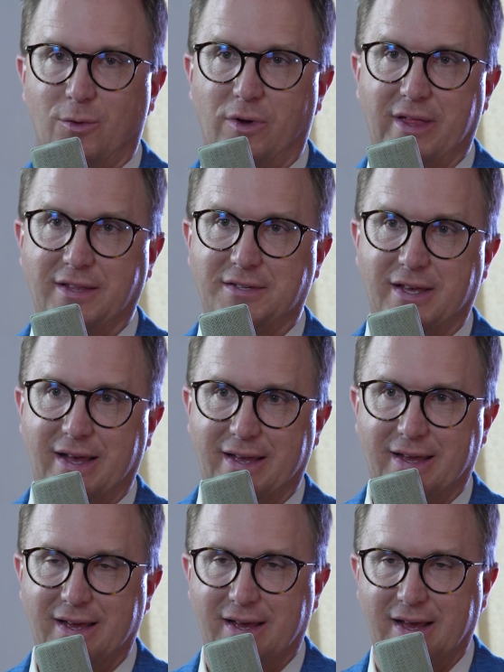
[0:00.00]
Well,
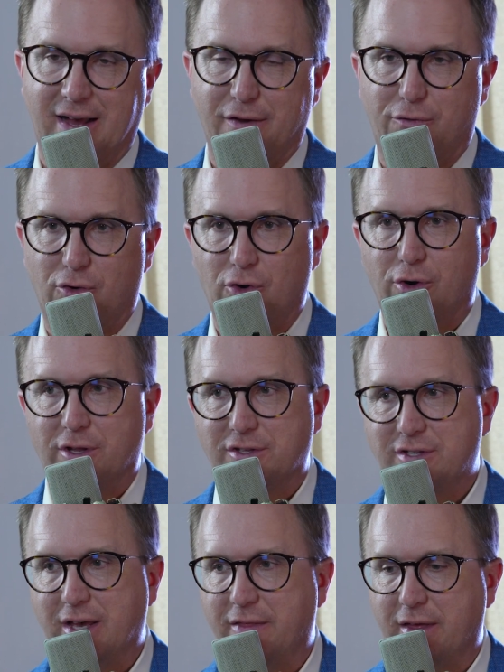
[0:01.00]
I've heard it
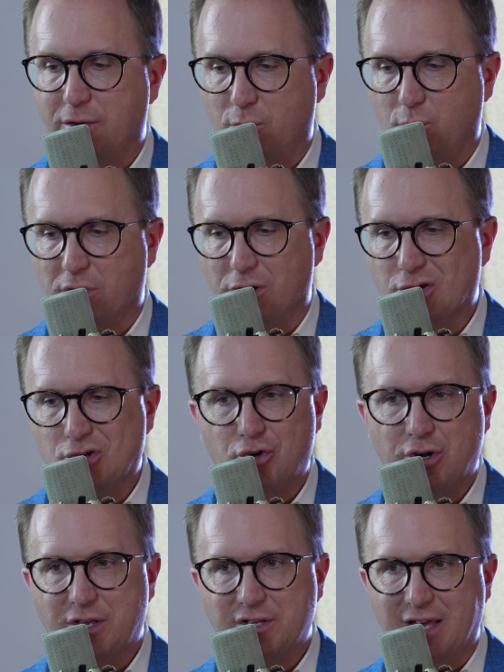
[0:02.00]
said that we're
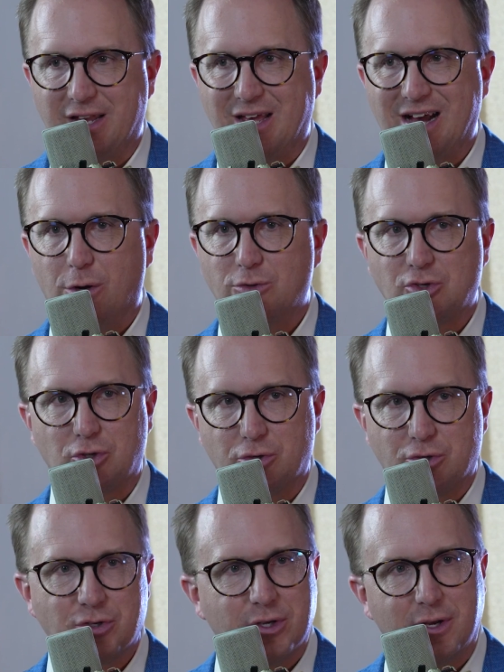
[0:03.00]
attorneys and
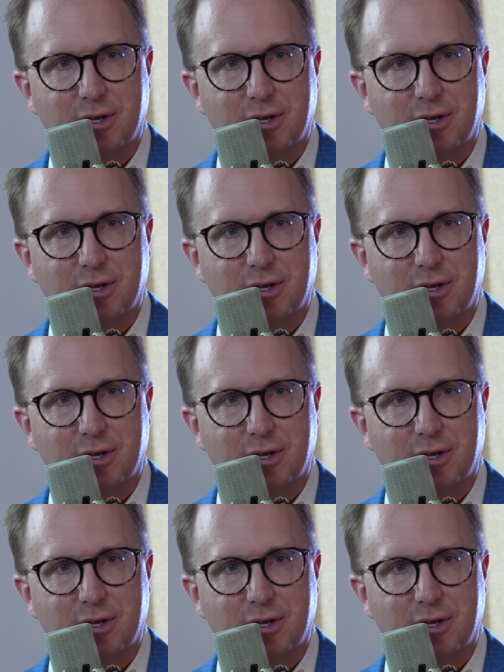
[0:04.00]
counselors.